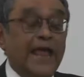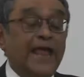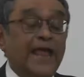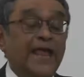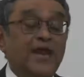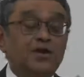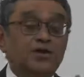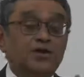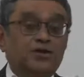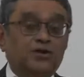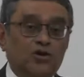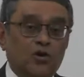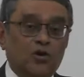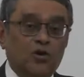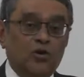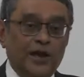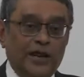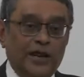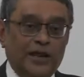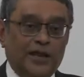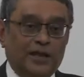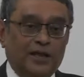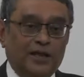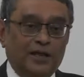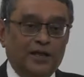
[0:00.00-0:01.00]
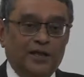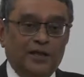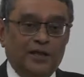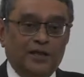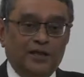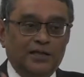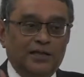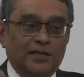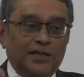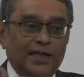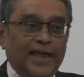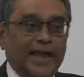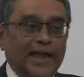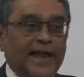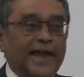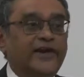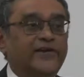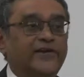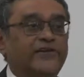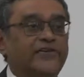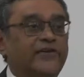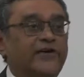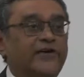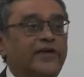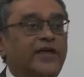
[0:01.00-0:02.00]
including the
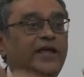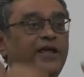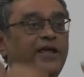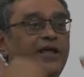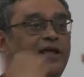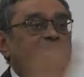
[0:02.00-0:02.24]
entry